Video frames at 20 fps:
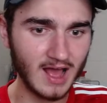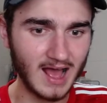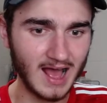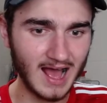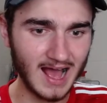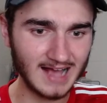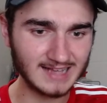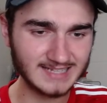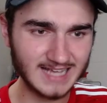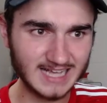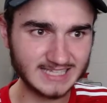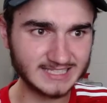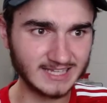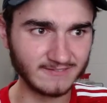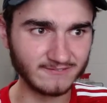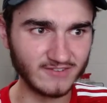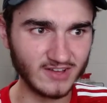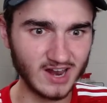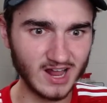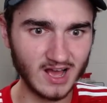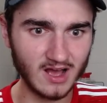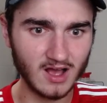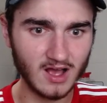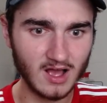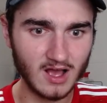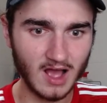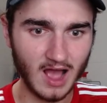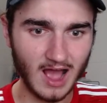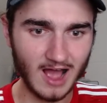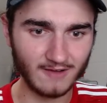as Aston Villa
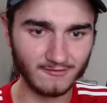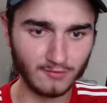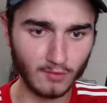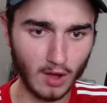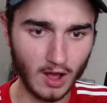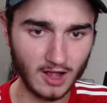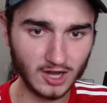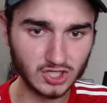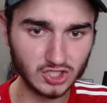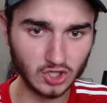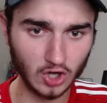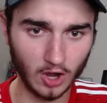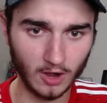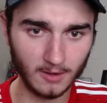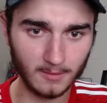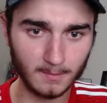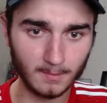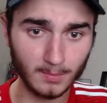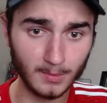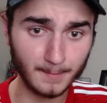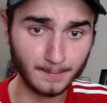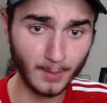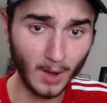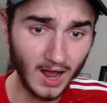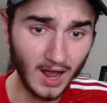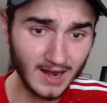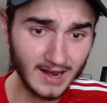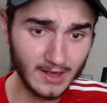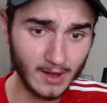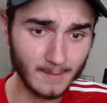have a shot by
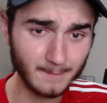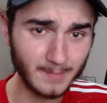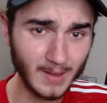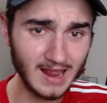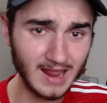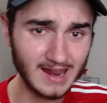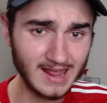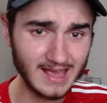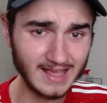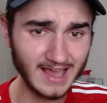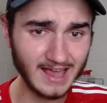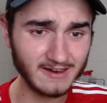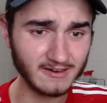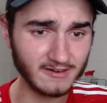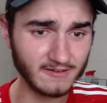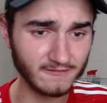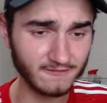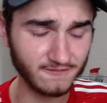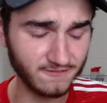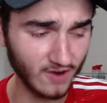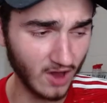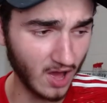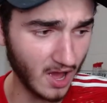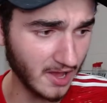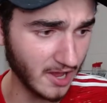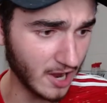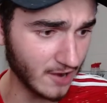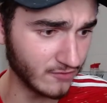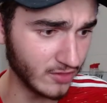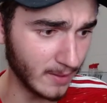Leon Bailey again, fly
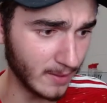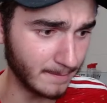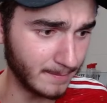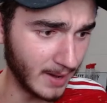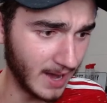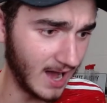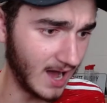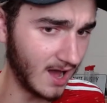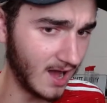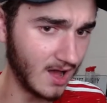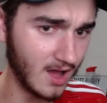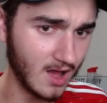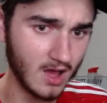over the bar.